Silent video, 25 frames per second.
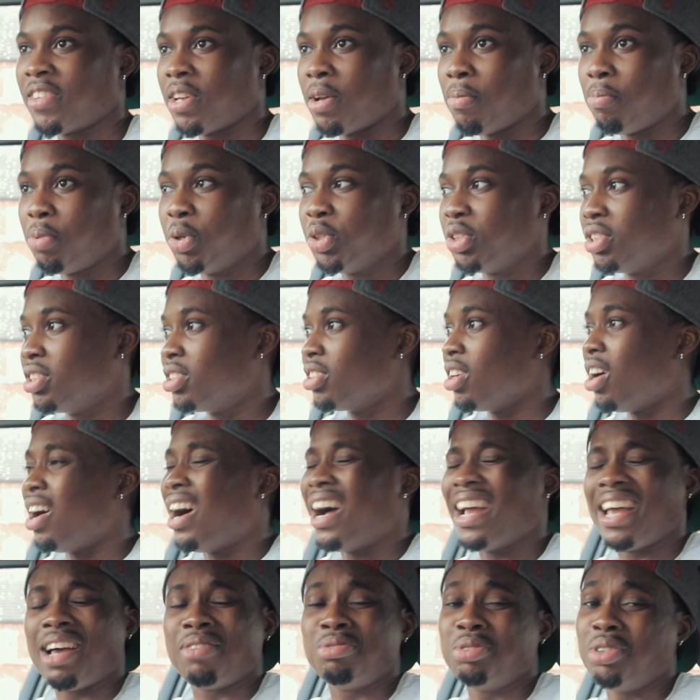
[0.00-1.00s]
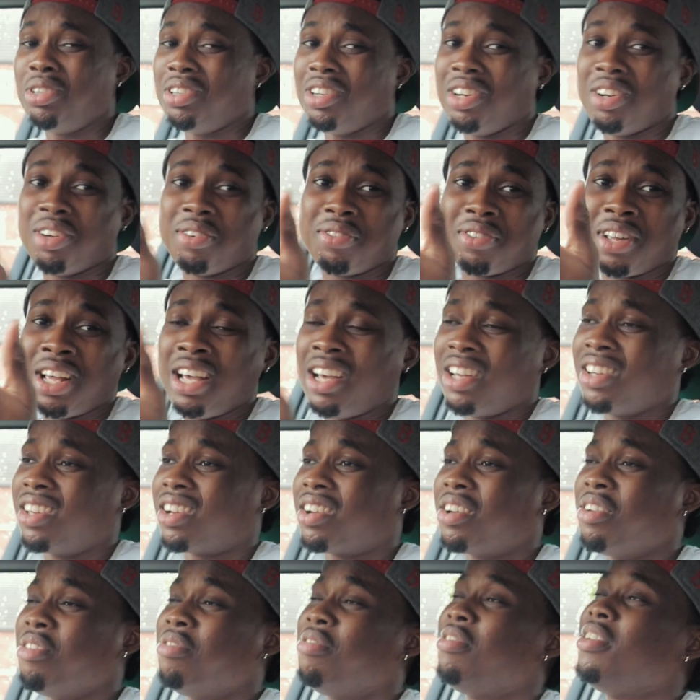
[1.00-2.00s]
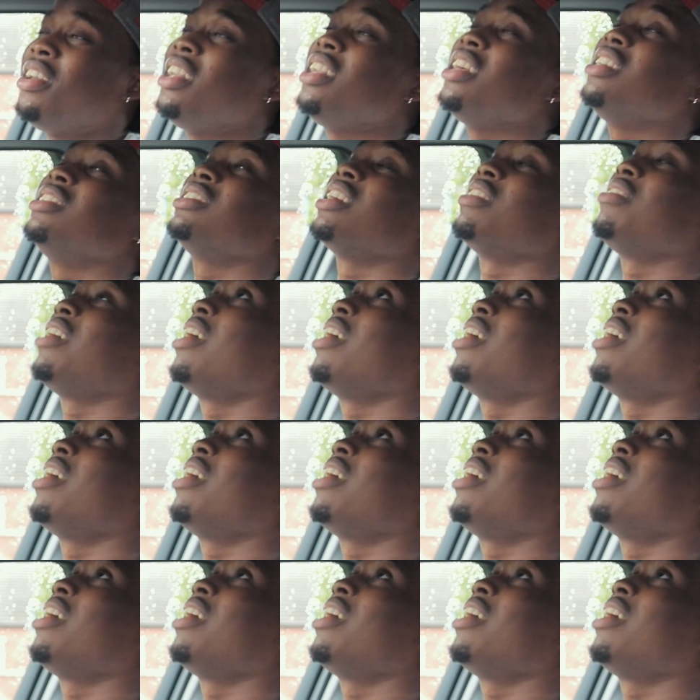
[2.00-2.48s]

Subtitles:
push to start. I absolutely love the convenience of